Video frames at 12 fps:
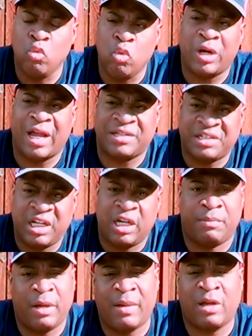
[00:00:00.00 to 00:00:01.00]
what I
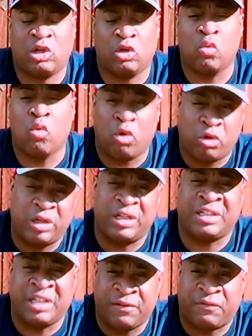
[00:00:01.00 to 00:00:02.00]
said. Maybe I could have worded
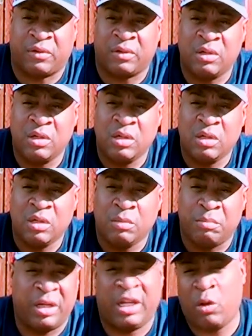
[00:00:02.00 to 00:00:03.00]
it different.
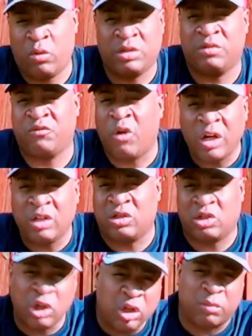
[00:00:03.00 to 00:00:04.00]
But that wasn't
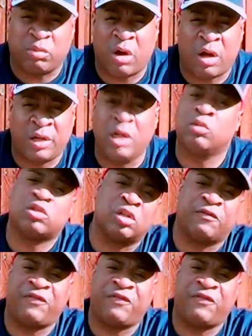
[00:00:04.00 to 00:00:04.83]
to LeBron. It was to